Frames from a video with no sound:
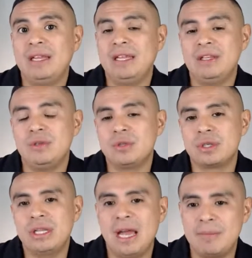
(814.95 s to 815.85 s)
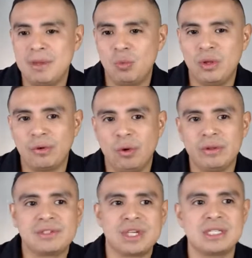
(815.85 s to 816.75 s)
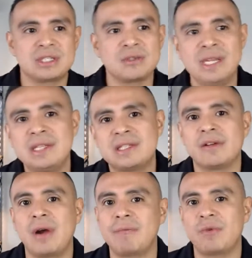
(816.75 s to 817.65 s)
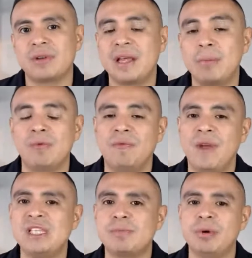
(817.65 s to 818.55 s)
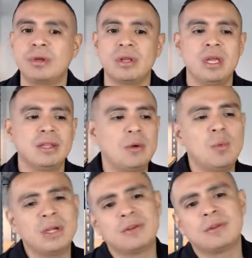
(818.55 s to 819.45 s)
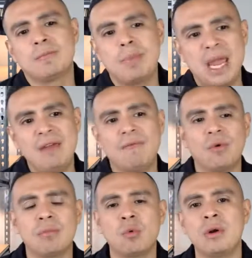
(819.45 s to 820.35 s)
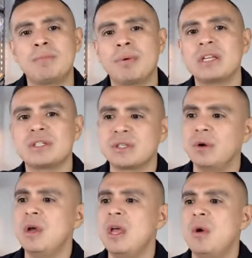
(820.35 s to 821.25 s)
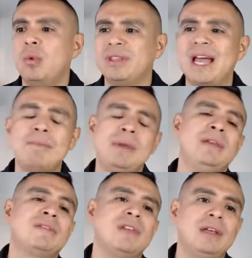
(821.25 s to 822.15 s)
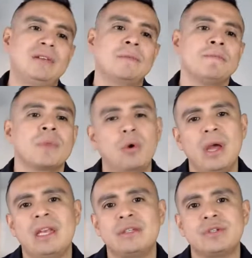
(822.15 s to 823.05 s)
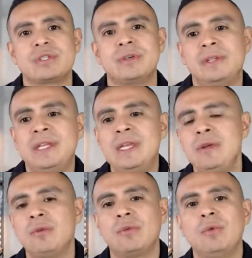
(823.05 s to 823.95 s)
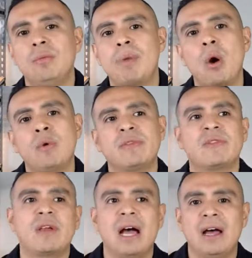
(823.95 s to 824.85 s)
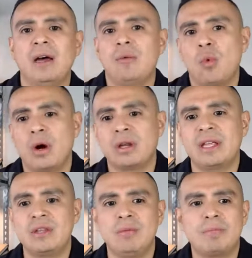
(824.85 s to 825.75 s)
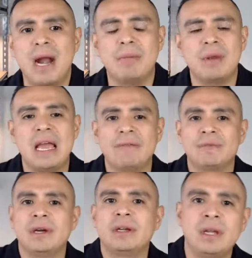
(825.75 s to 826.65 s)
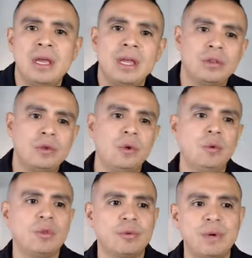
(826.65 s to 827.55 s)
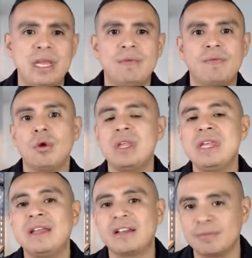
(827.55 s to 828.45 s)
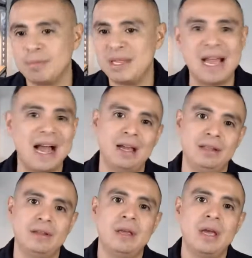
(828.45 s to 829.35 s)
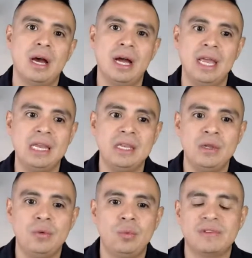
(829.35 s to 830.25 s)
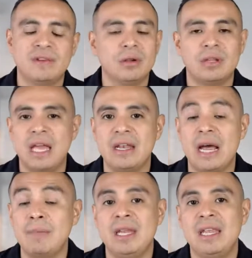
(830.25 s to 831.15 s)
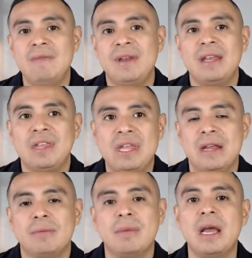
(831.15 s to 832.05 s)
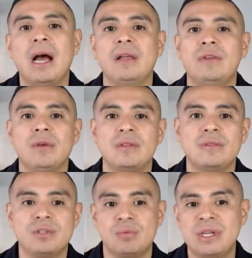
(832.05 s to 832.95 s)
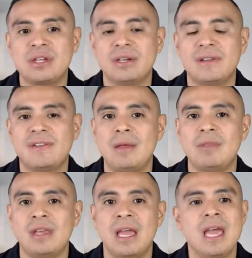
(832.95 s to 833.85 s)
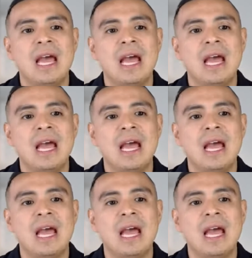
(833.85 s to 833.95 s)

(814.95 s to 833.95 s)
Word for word: Usually, I mean, with all the changes on Instagram, for example, and Facebook, they want you to pay for more impressions. So what that means is go ahead and just continue to post work that you probably have done 2, 3, 4 years behind. And you will still get, I mean, even a year behind, you can reshare the same thing.